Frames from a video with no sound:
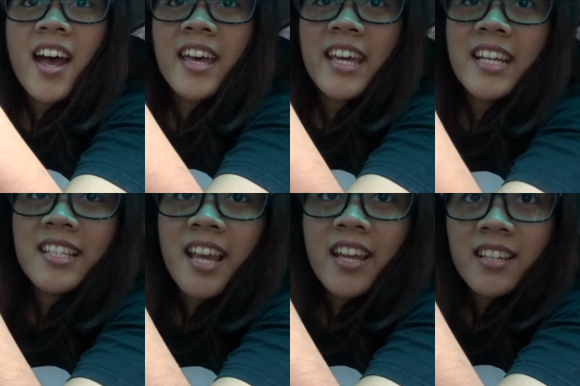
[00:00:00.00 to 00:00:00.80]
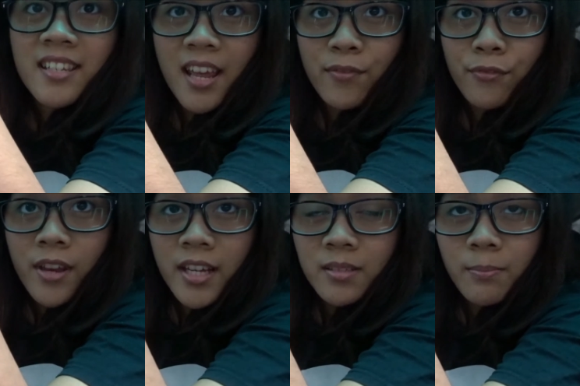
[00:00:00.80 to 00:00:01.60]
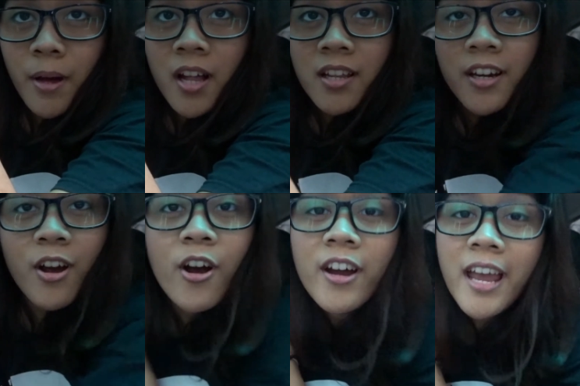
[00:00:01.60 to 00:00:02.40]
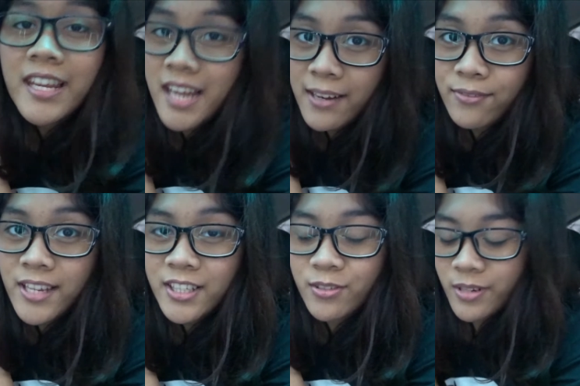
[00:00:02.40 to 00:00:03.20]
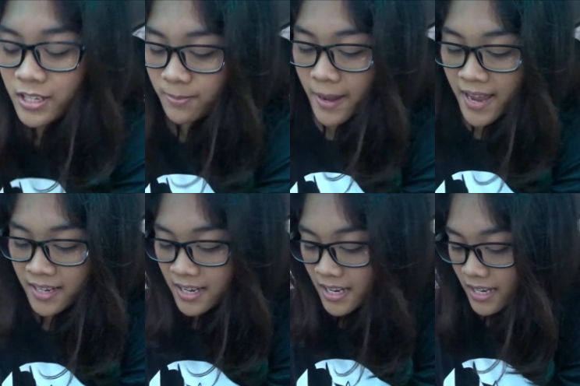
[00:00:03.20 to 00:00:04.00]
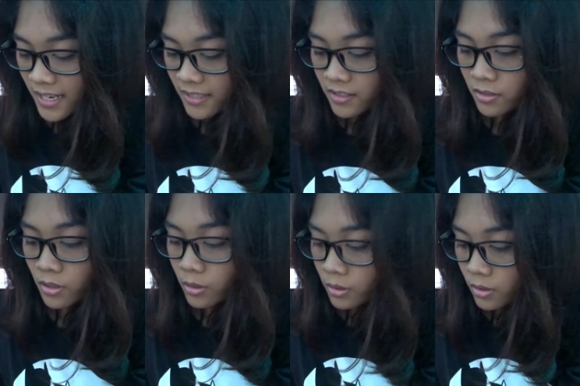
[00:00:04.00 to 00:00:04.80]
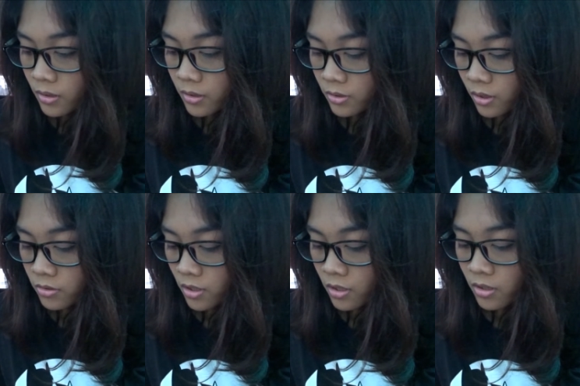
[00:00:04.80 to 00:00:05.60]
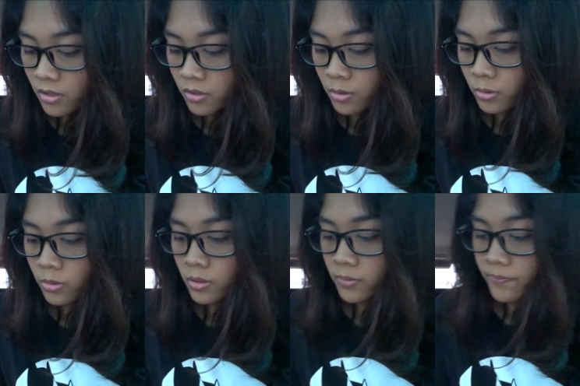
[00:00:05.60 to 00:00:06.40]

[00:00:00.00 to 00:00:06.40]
it is a Netflix baller or a Netflix wristband. It's so, so, so cool.